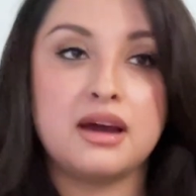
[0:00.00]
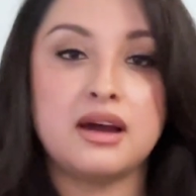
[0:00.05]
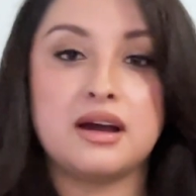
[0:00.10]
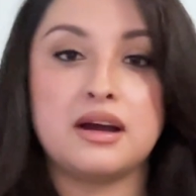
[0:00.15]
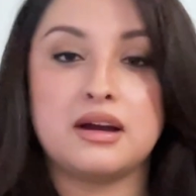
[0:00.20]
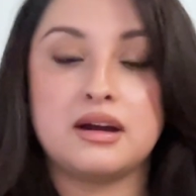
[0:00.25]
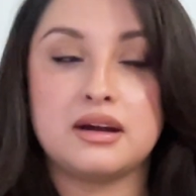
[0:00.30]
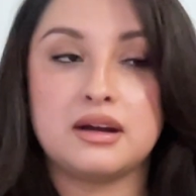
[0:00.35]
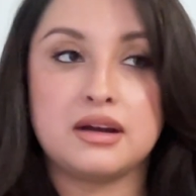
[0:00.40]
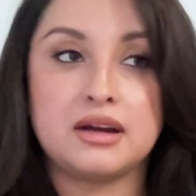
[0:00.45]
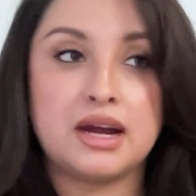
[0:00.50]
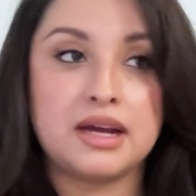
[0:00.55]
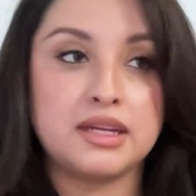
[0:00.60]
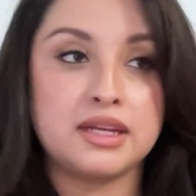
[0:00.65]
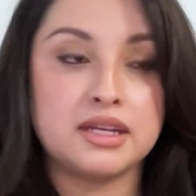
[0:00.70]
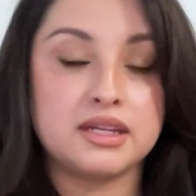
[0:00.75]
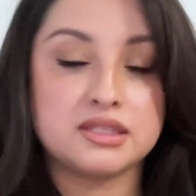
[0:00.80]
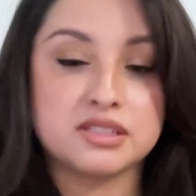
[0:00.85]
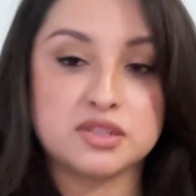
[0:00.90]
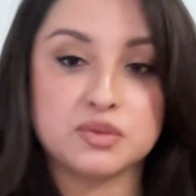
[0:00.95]
I
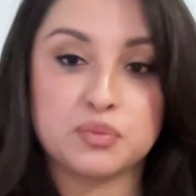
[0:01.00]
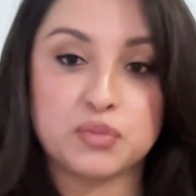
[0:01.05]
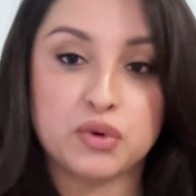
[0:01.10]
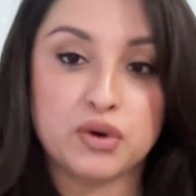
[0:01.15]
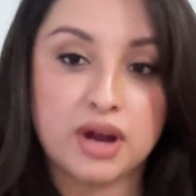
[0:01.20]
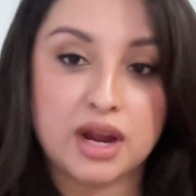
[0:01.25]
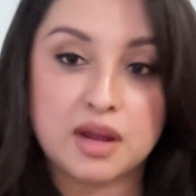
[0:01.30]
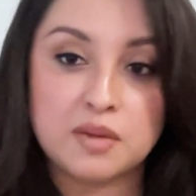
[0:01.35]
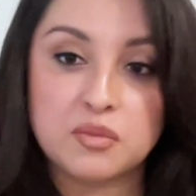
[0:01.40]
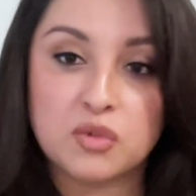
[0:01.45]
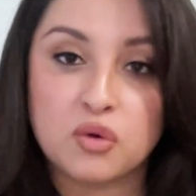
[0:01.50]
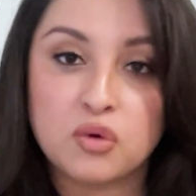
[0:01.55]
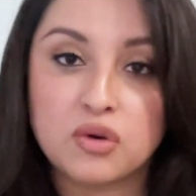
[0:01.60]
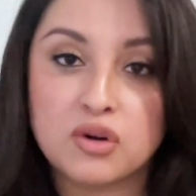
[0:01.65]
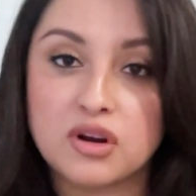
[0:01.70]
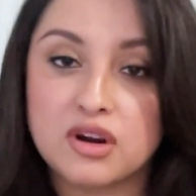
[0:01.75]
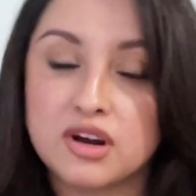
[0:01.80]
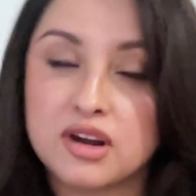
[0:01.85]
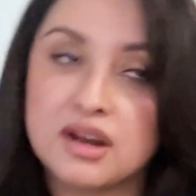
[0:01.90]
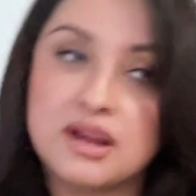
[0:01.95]
needed to pray
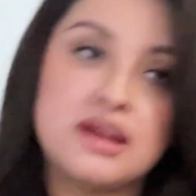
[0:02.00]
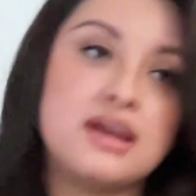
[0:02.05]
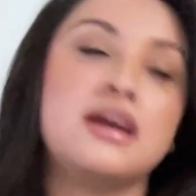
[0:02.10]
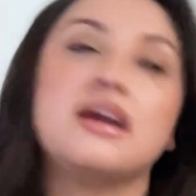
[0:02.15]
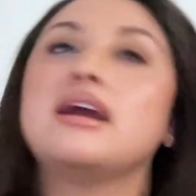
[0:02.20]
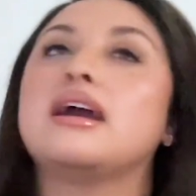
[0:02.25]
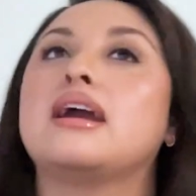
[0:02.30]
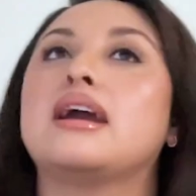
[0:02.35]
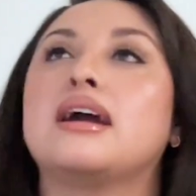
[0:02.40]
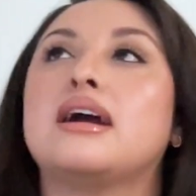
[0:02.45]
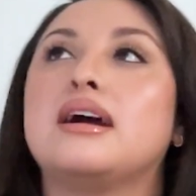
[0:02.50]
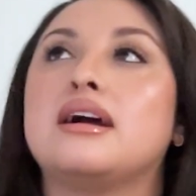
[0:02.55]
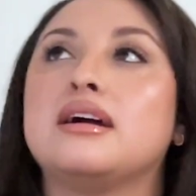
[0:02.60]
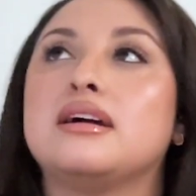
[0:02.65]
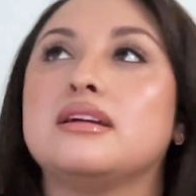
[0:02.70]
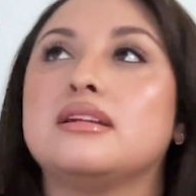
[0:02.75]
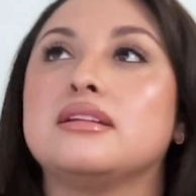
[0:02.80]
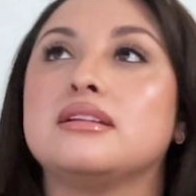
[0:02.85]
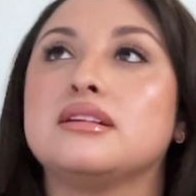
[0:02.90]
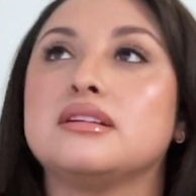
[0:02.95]
more
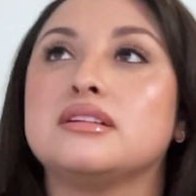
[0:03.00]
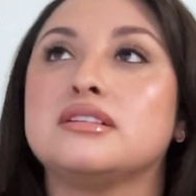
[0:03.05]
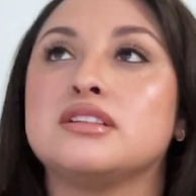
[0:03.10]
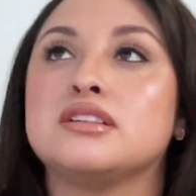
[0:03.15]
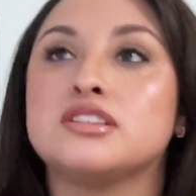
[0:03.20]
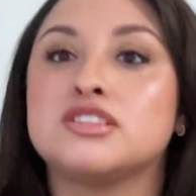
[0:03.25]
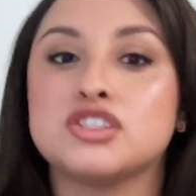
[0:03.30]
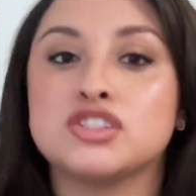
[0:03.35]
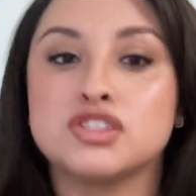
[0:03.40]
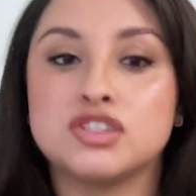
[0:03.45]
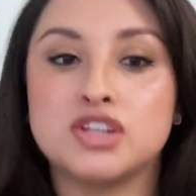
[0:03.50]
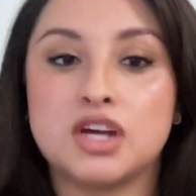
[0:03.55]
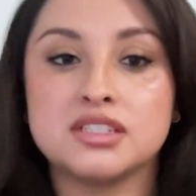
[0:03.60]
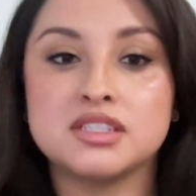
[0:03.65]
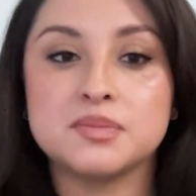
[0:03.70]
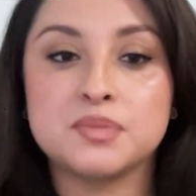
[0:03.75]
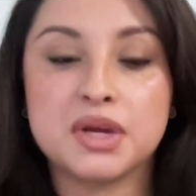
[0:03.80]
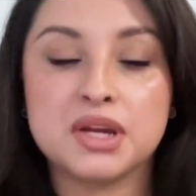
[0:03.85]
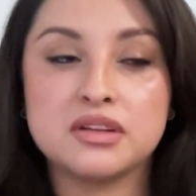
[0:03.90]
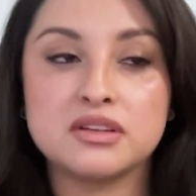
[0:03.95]
and just
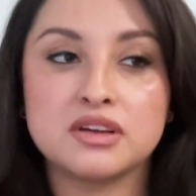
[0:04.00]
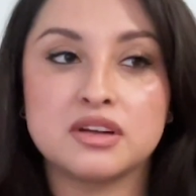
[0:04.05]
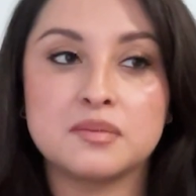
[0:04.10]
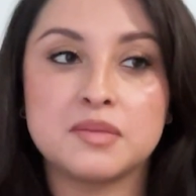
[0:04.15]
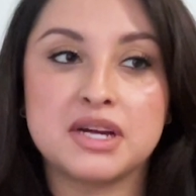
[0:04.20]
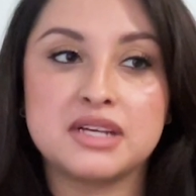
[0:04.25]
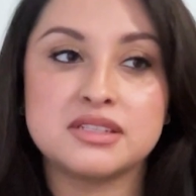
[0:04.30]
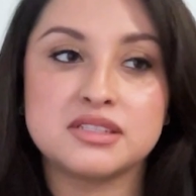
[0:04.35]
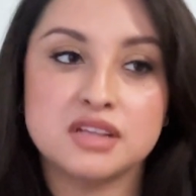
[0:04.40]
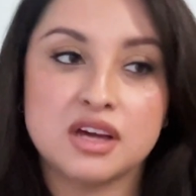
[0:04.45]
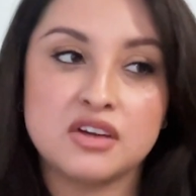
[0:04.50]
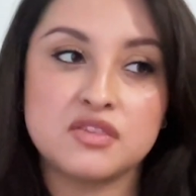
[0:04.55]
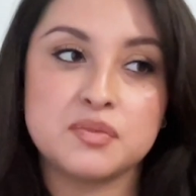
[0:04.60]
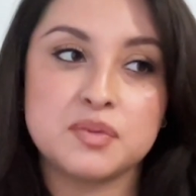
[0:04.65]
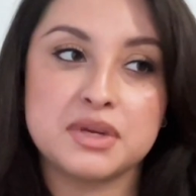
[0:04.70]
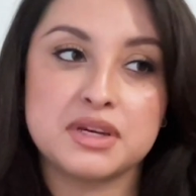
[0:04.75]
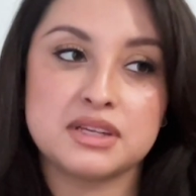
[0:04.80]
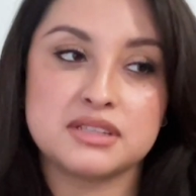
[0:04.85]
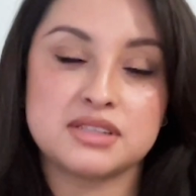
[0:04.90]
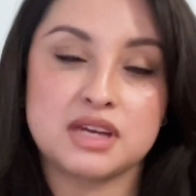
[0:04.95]
not depend on myself,
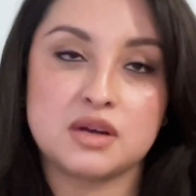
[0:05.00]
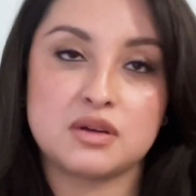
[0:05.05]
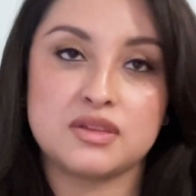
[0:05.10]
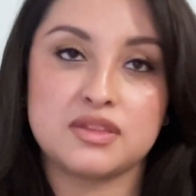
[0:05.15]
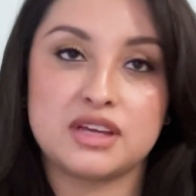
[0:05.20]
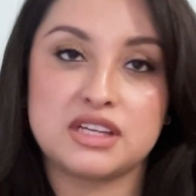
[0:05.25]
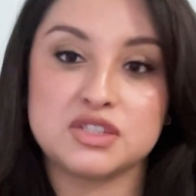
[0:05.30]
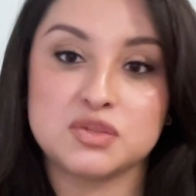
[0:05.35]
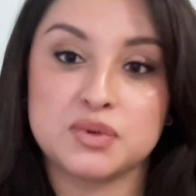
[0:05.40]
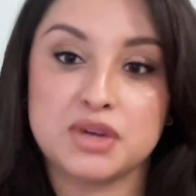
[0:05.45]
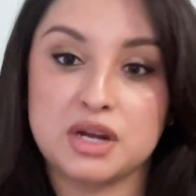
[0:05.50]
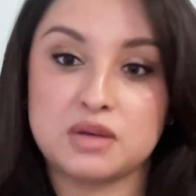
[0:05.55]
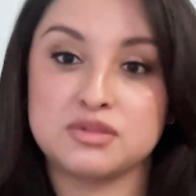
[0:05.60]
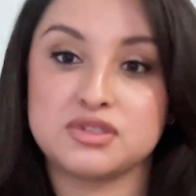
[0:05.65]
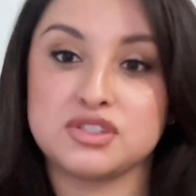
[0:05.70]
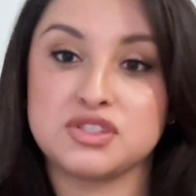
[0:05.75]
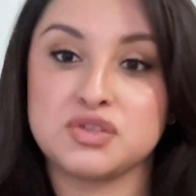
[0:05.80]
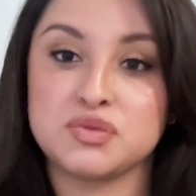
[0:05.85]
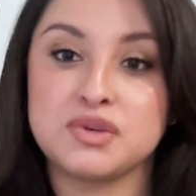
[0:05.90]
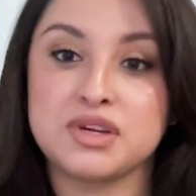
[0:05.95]
because that's what I
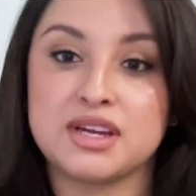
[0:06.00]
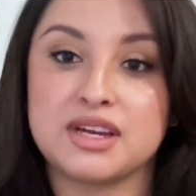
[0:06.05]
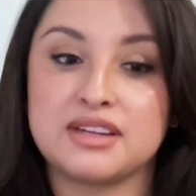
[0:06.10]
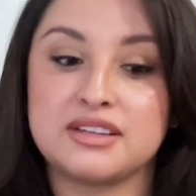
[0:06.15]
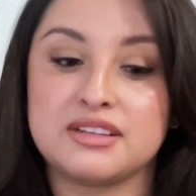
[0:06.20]
was doing.